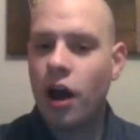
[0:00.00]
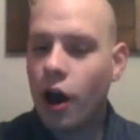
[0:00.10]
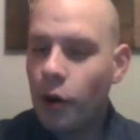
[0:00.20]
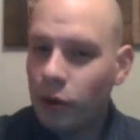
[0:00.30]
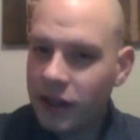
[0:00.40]

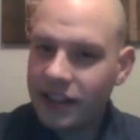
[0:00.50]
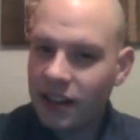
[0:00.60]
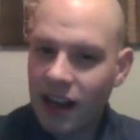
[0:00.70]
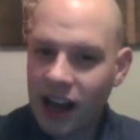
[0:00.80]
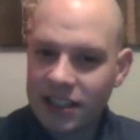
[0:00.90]
Only the
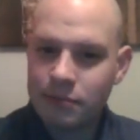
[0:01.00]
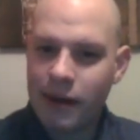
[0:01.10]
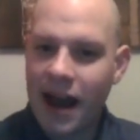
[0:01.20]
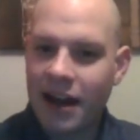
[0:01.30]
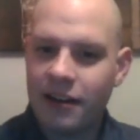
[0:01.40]
last
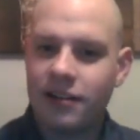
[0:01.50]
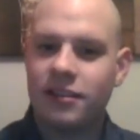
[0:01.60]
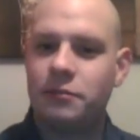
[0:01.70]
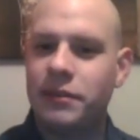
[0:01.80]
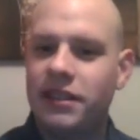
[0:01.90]
man
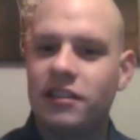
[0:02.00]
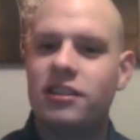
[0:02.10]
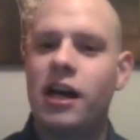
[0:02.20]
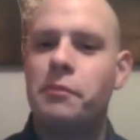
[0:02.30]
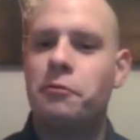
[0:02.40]
can be the
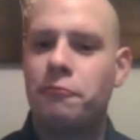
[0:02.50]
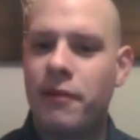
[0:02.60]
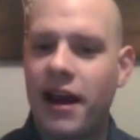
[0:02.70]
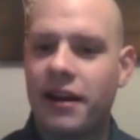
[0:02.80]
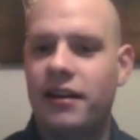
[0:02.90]
type of
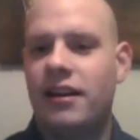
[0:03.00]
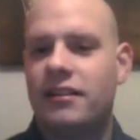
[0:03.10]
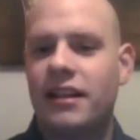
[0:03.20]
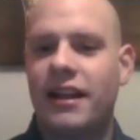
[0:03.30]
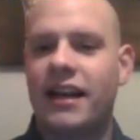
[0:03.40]
man
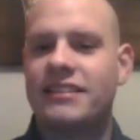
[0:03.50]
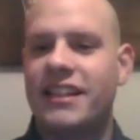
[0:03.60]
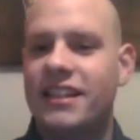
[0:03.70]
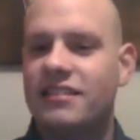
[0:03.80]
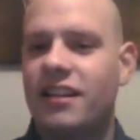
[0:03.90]
that lacks
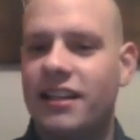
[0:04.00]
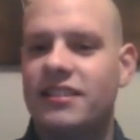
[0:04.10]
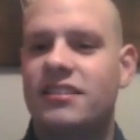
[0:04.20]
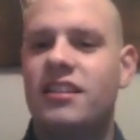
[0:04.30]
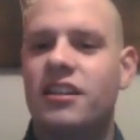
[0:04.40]
insight
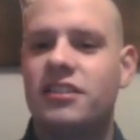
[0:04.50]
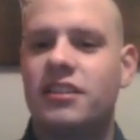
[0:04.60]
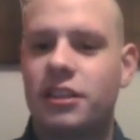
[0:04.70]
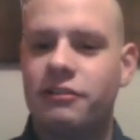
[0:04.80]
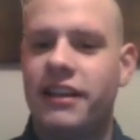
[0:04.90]
to such a
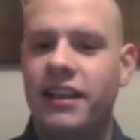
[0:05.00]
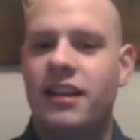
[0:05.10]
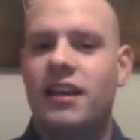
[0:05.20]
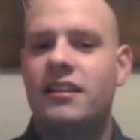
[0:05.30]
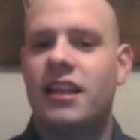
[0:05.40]
degree
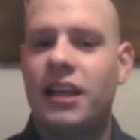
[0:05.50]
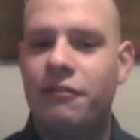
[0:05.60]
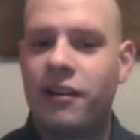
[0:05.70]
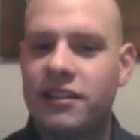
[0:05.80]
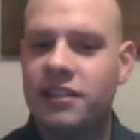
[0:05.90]
that he
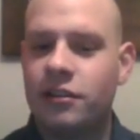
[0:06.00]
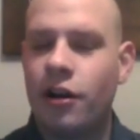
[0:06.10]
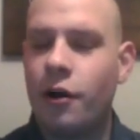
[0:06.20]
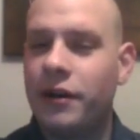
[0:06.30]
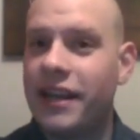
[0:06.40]
finds it
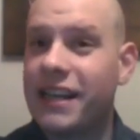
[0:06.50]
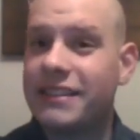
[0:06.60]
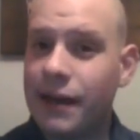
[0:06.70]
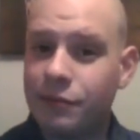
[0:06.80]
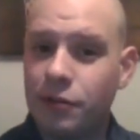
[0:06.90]
not only
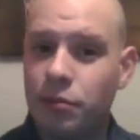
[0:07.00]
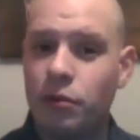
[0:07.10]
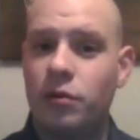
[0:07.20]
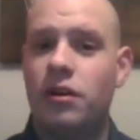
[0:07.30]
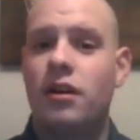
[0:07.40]

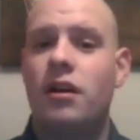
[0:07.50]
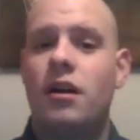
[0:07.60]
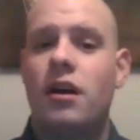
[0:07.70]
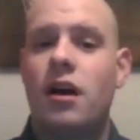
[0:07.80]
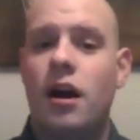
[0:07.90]
acceptable
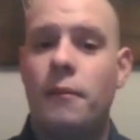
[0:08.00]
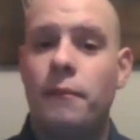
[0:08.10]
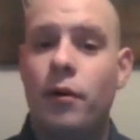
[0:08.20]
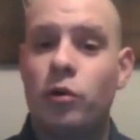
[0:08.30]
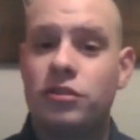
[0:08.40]

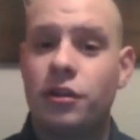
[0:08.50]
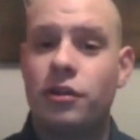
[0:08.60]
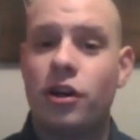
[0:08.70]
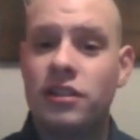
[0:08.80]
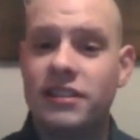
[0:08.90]
but also
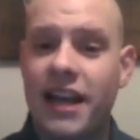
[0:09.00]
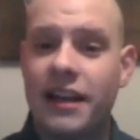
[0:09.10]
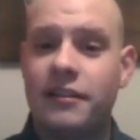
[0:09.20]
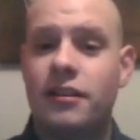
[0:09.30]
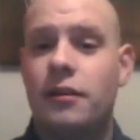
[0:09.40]

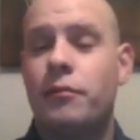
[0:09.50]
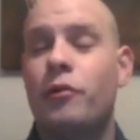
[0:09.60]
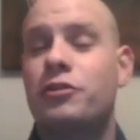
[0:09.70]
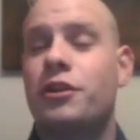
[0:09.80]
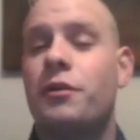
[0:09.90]
content, but
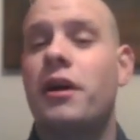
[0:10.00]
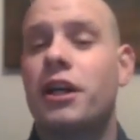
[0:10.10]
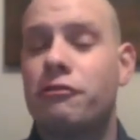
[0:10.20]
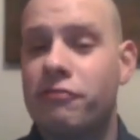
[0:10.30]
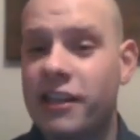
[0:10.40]
also
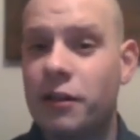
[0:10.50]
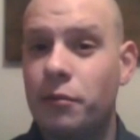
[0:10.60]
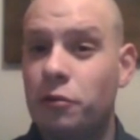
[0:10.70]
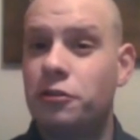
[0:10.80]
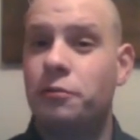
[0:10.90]

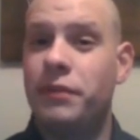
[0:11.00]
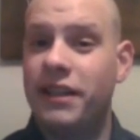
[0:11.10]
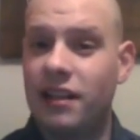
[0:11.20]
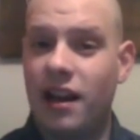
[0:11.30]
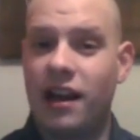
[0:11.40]
agreeable to be
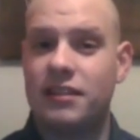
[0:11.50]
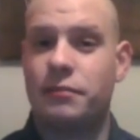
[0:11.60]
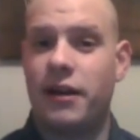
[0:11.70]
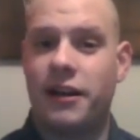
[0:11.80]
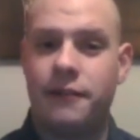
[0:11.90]
the last
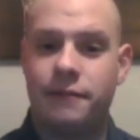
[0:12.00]
man.